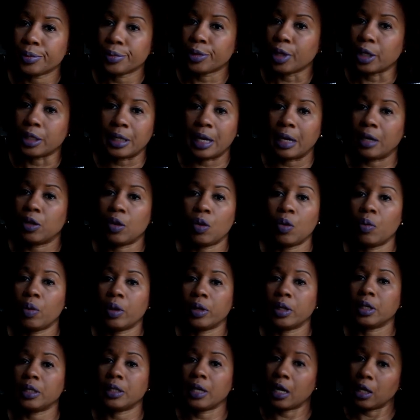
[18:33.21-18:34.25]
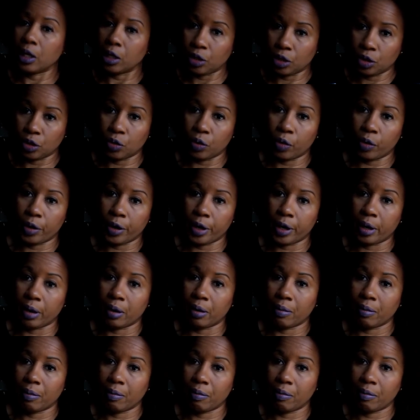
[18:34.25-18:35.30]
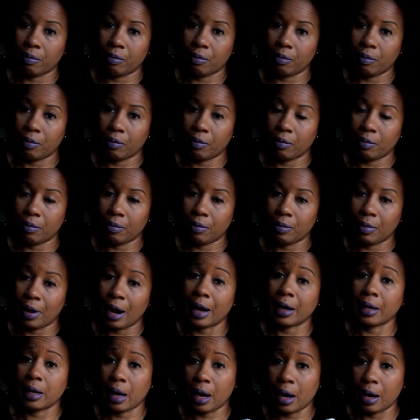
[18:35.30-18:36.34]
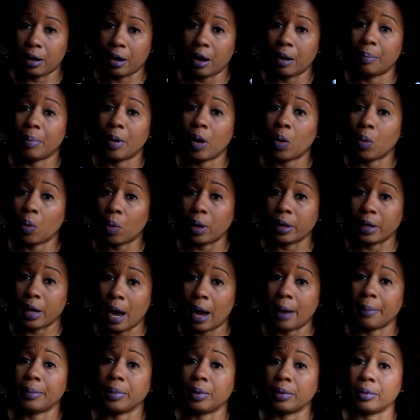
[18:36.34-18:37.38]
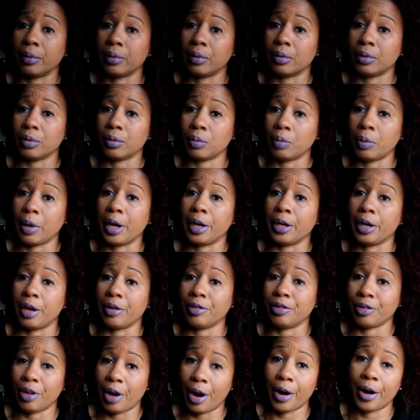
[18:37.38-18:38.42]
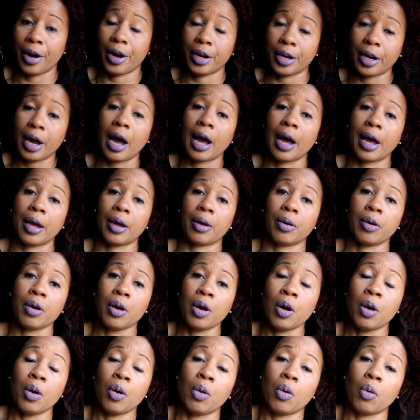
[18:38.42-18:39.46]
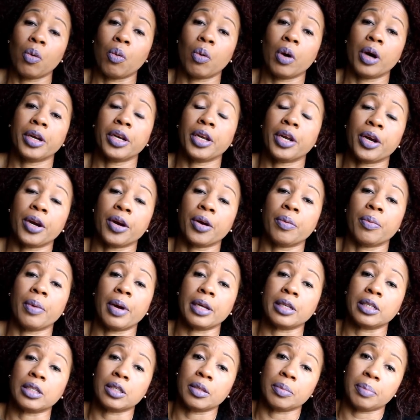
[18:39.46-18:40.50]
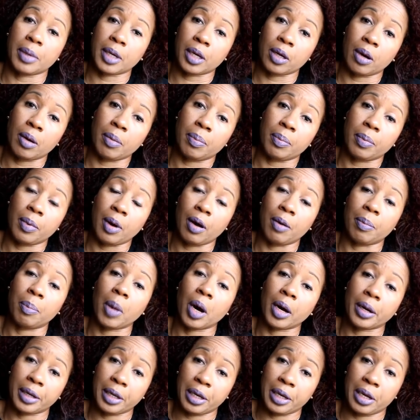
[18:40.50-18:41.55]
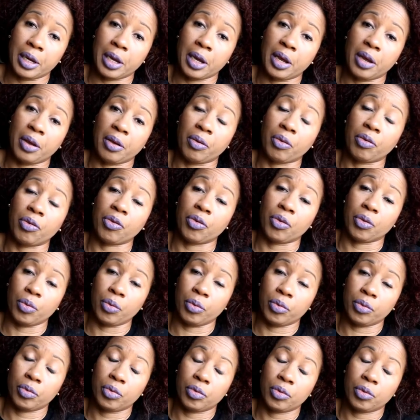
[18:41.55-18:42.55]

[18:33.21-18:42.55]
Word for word: because I don't want to tell a story again about what happened when Zara and I one year went to pick up a body suit